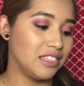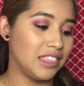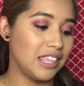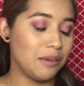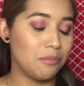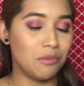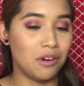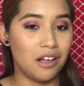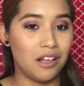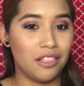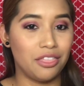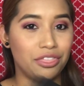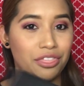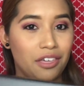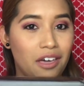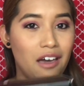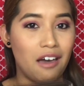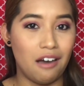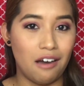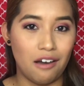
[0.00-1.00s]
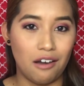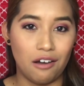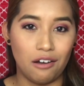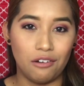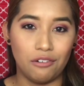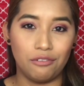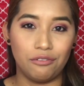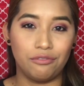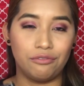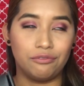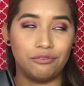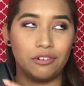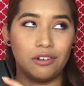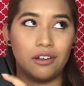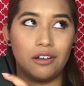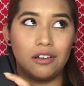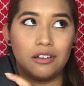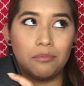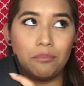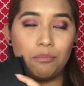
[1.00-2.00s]
the month of
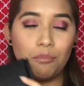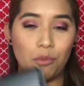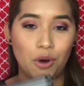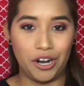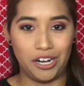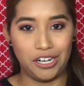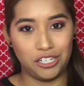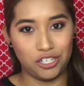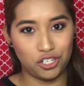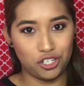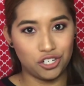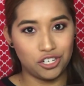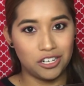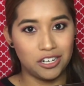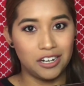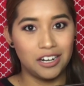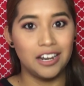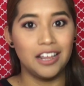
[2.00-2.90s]
March.